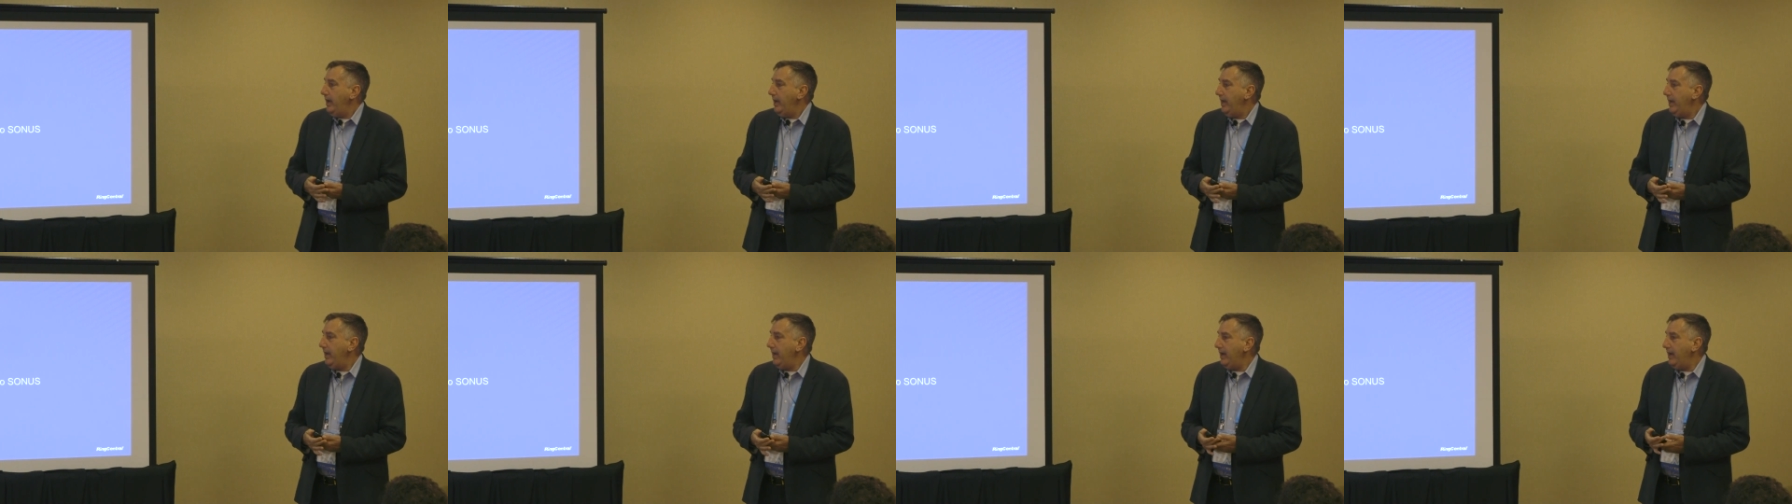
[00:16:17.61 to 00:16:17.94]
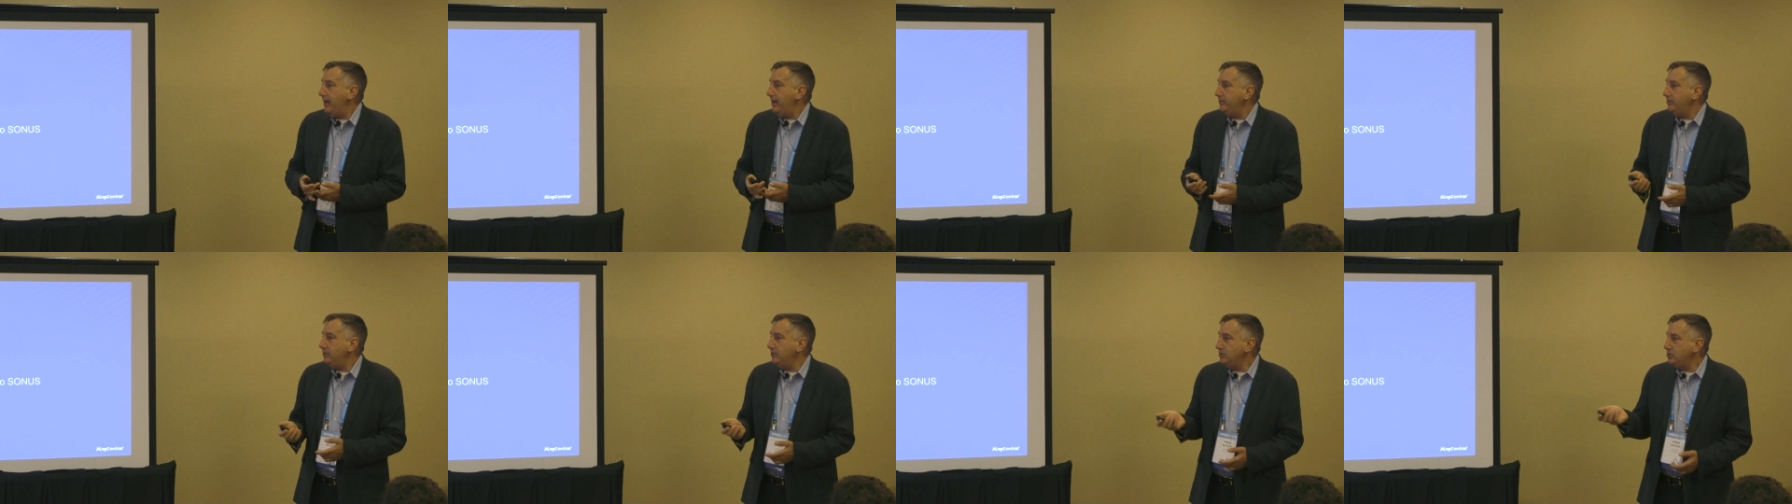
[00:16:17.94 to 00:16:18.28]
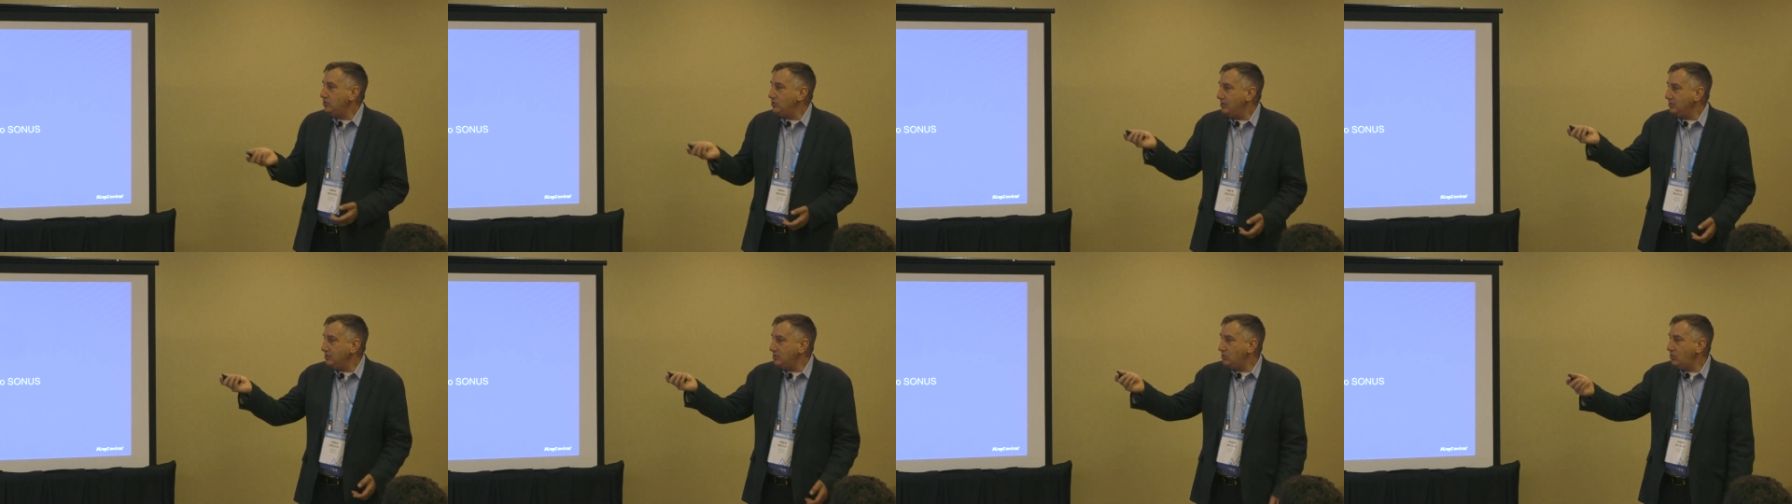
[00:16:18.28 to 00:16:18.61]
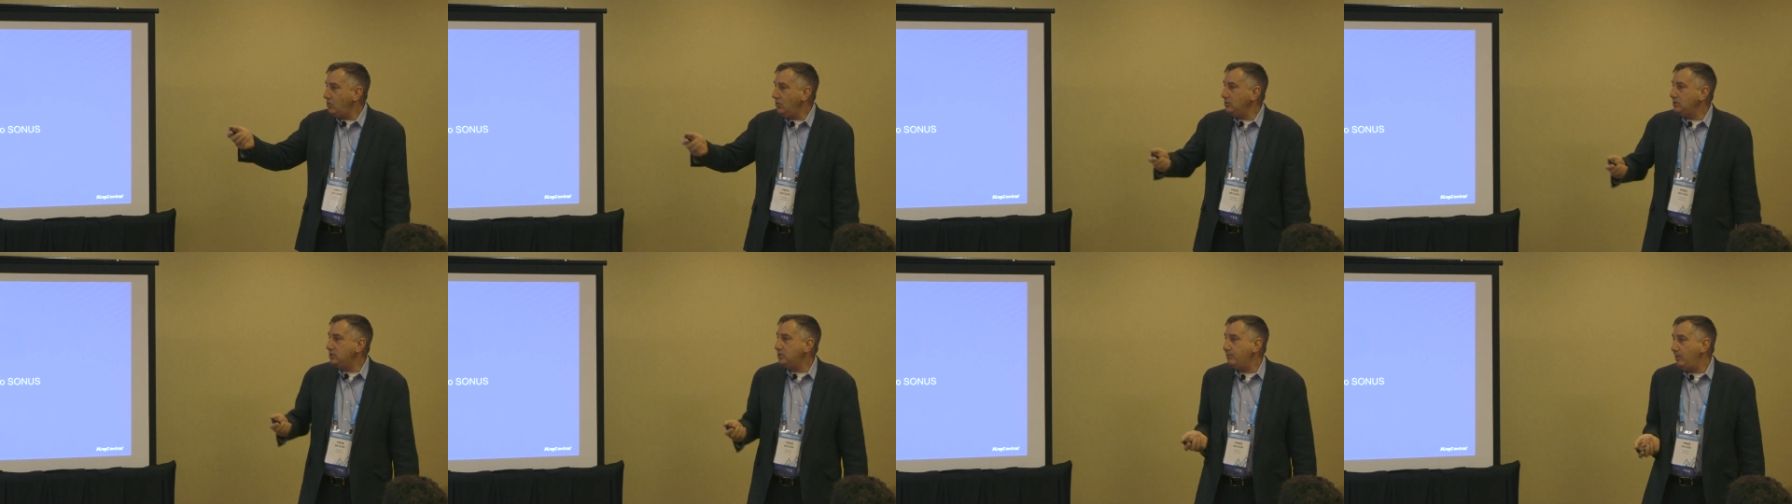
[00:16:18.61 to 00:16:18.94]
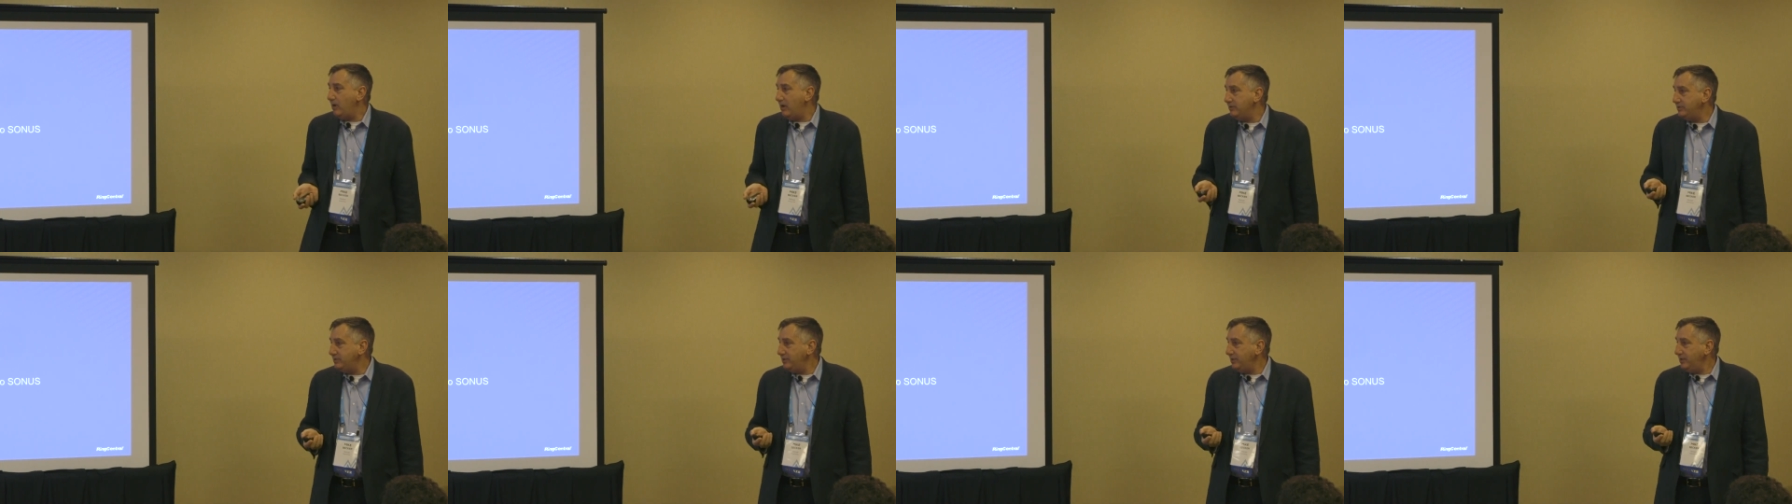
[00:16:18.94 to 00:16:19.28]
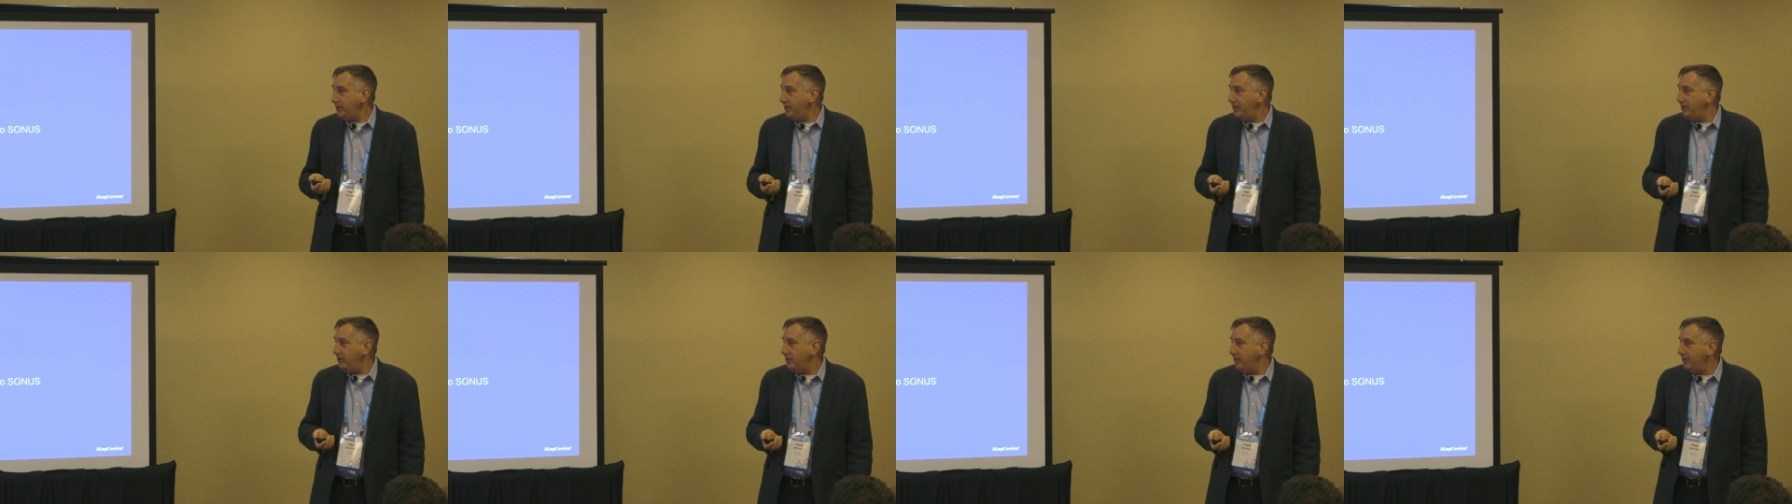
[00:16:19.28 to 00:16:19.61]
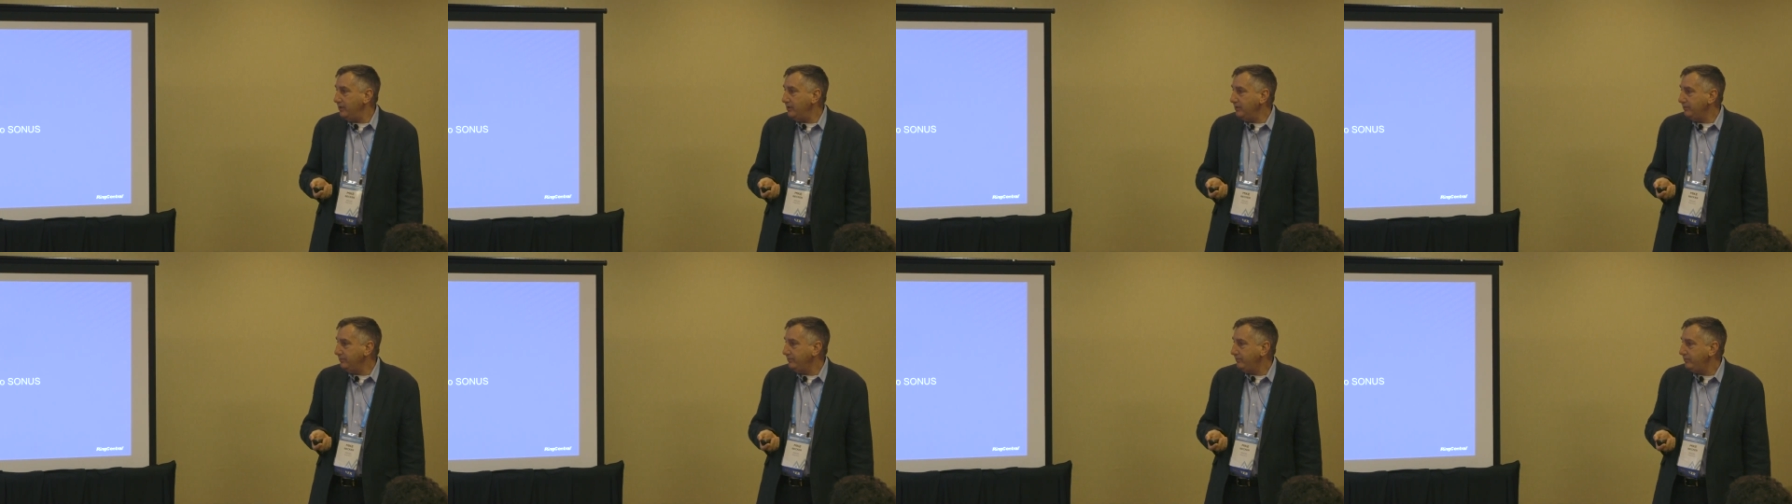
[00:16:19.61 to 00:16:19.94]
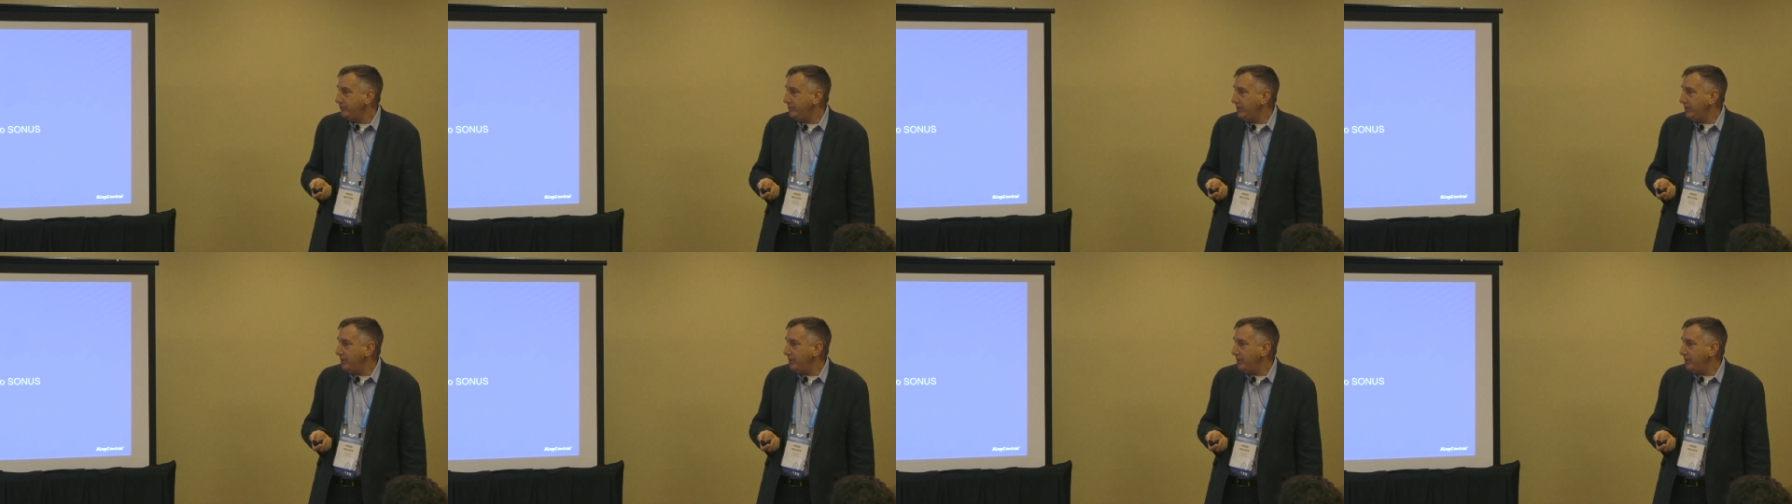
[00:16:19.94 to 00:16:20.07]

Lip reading: And those trunks correspond to carrier.